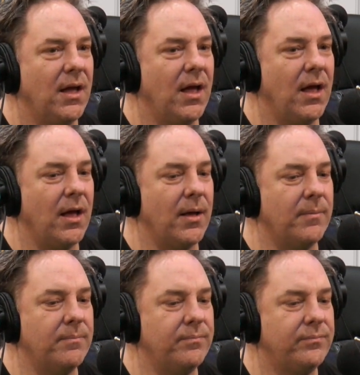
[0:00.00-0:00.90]

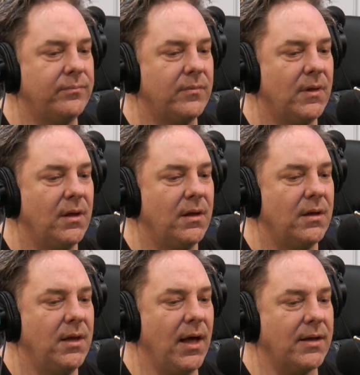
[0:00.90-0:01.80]
Um,
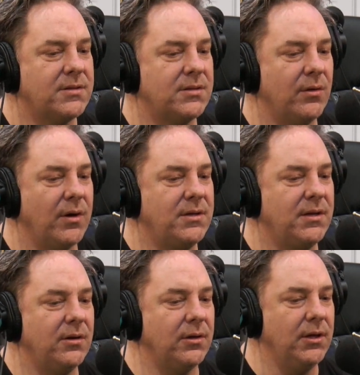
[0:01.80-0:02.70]
yeah. So I did
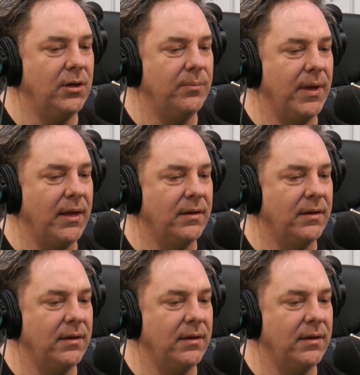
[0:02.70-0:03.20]
hear a little bit.